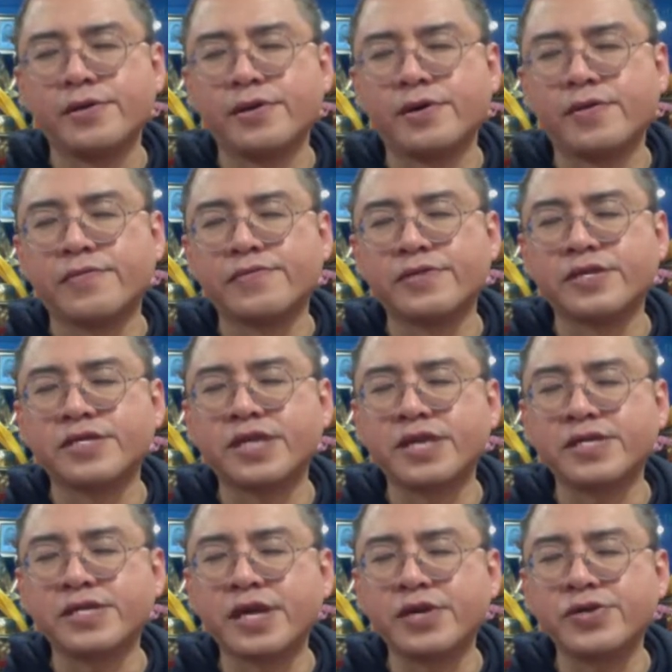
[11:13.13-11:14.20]
of the
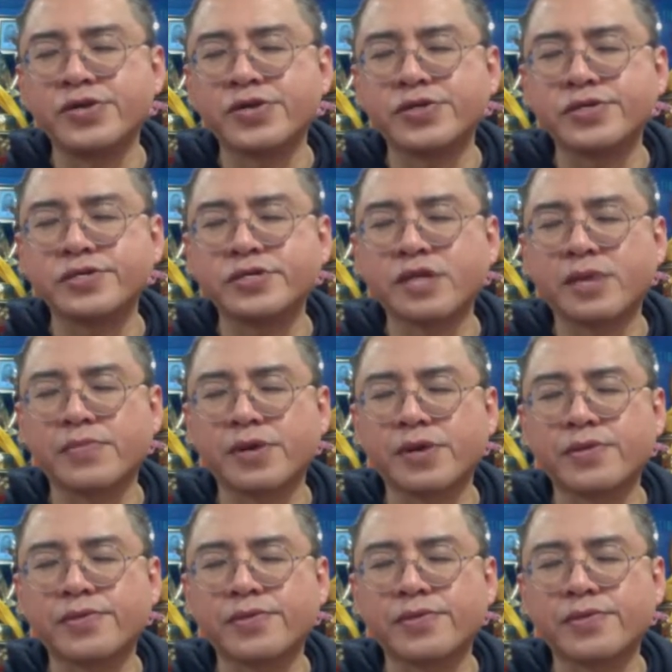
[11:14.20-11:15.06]
sensations coming